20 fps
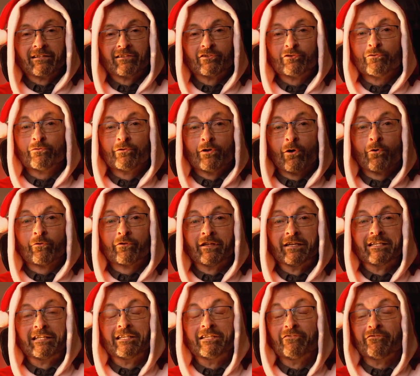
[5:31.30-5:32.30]
Did you know
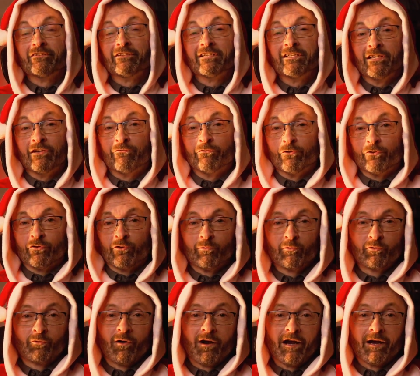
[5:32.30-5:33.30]
that even if you're
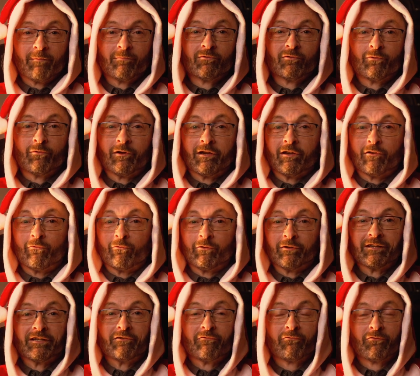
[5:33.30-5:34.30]
subscribed to a
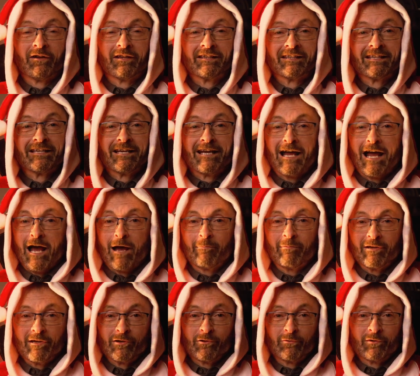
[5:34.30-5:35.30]
really friendly,
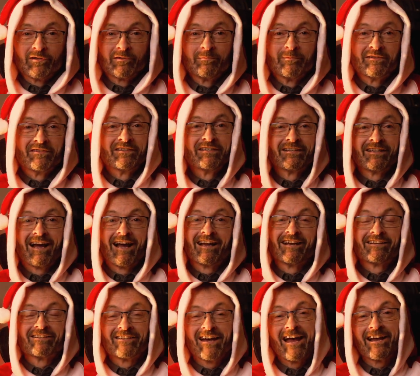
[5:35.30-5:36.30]
happy, Christmassy
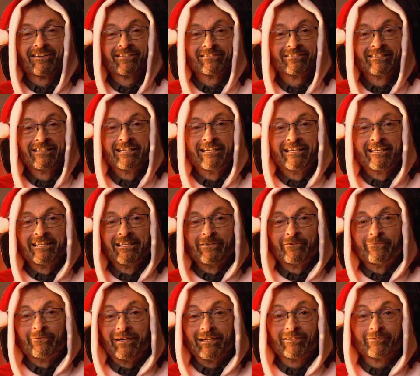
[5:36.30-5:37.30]
kind of channel,
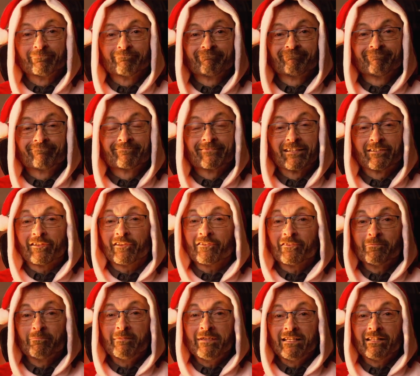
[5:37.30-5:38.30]
well, that
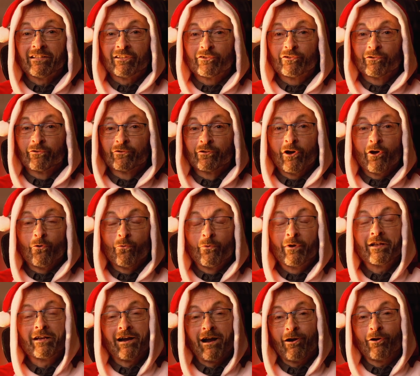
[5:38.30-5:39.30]
doesn't mean that you'll know
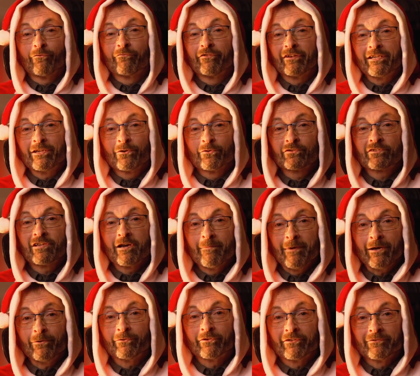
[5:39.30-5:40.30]
when our videos
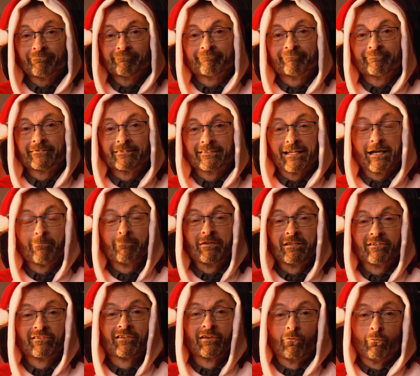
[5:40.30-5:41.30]
come out. That
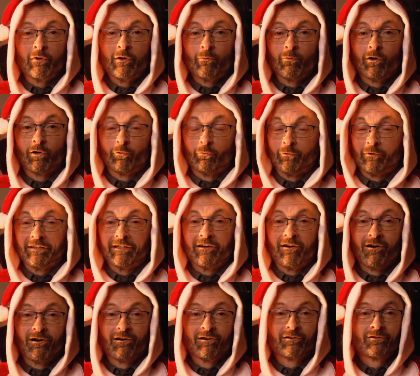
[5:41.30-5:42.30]
means that we work really
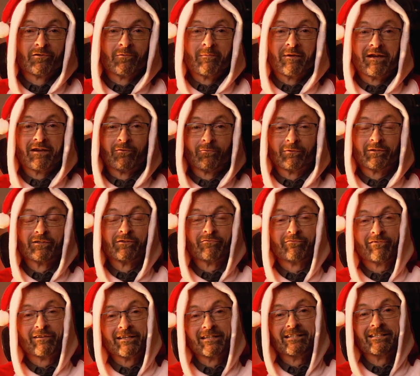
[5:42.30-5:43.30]
hard to make really
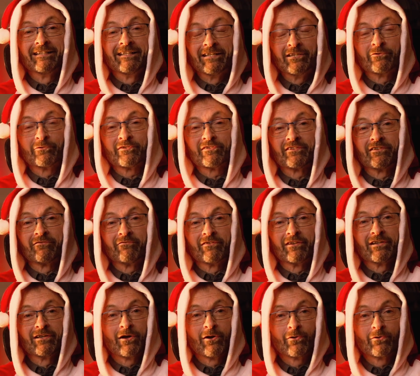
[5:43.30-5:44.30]
funny and interesting
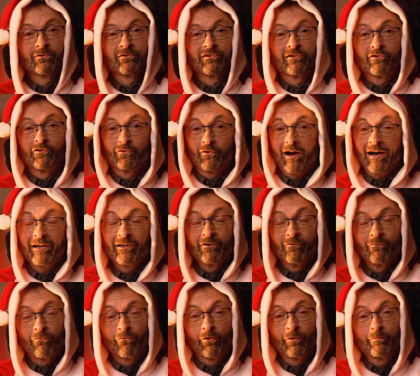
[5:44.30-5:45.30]
videos and try and
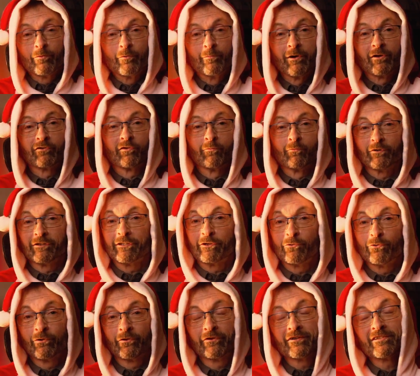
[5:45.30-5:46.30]
inform you about some really
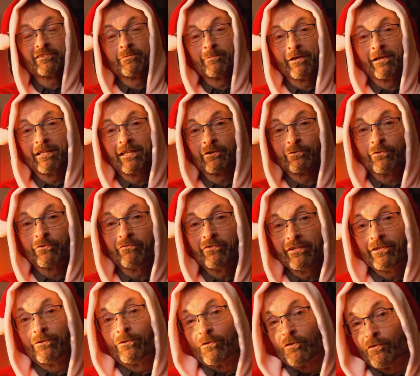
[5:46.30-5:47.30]
cool things about electric
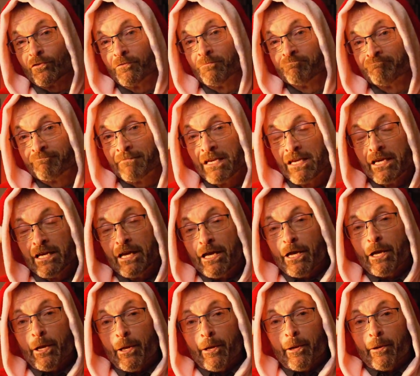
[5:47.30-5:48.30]
vehicles,
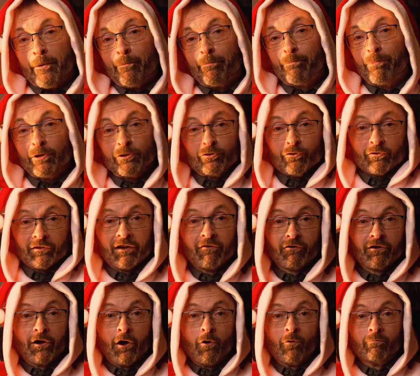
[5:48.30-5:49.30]
but you'll
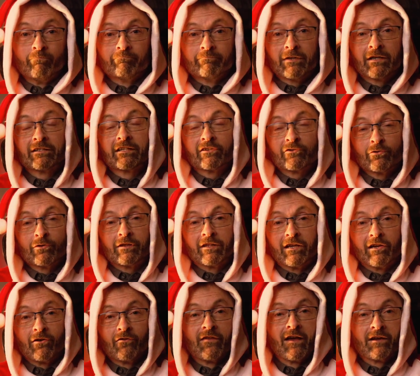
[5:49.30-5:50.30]
never know unless you
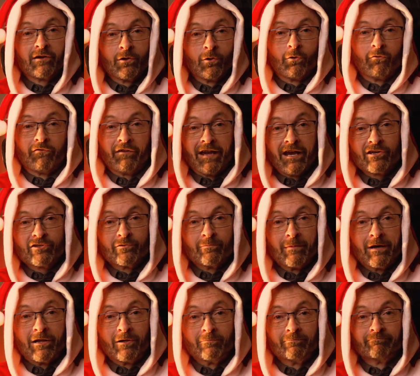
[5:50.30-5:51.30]
click on that notification
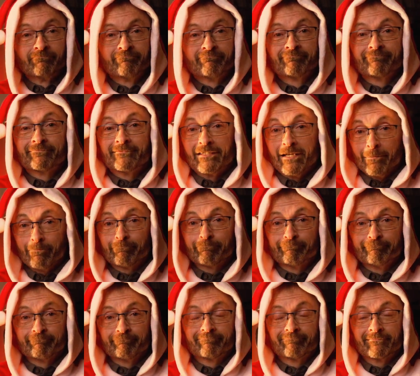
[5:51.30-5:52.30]
bell. Yep,
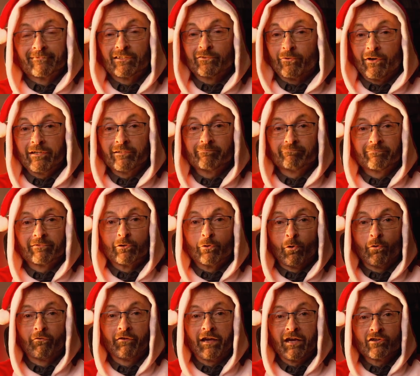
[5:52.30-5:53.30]
that's right, the
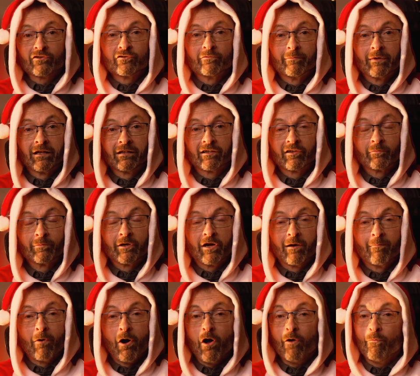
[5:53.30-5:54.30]
notification bell has
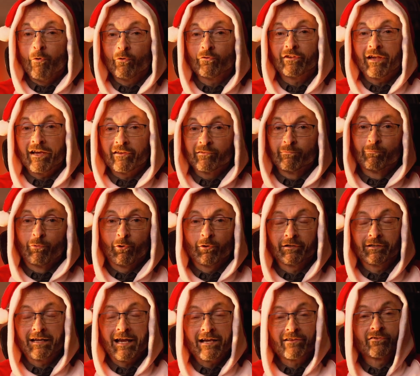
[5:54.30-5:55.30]
become almost as
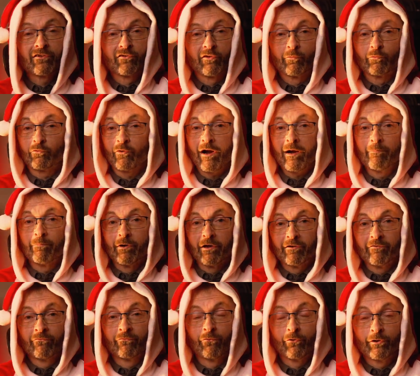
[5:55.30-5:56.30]
important as the subscribe
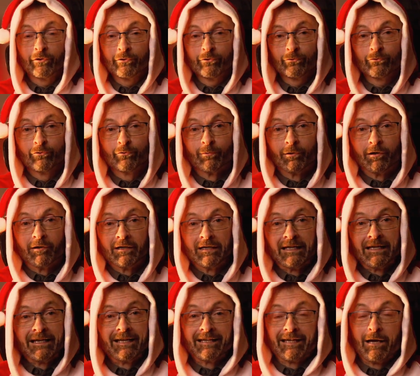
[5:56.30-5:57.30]
button for a YouTuber.
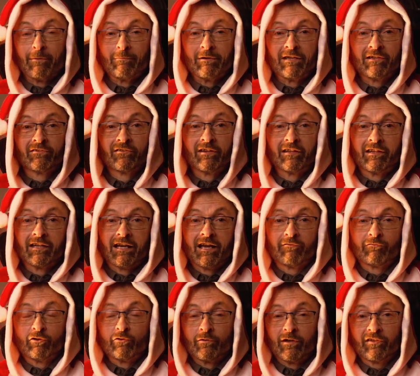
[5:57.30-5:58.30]
That means that they
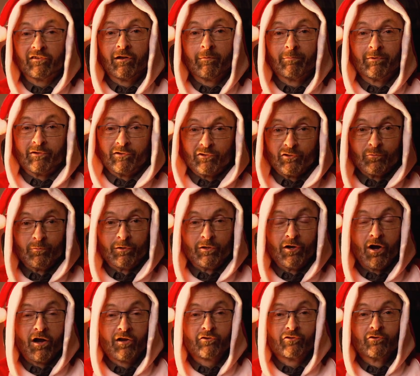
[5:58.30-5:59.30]
have to dress up in stupid
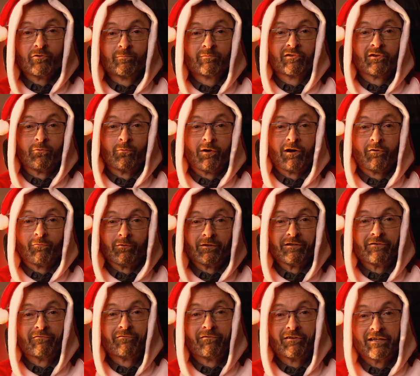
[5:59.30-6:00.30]
costumes and wear
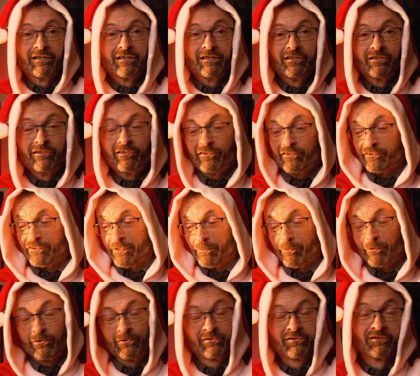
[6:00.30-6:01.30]
really funny
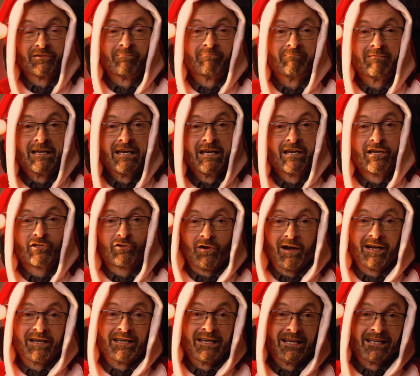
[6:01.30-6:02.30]
slippers and
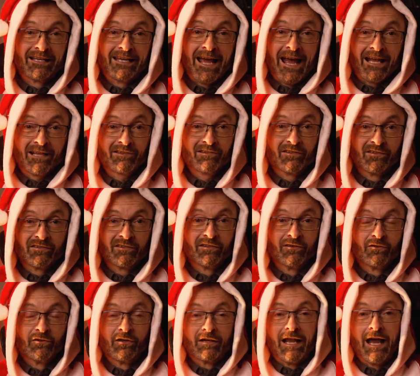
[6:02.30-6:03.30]
try and get cats to sit
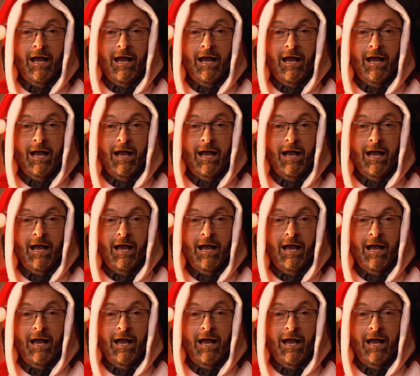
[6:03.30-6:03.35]
on their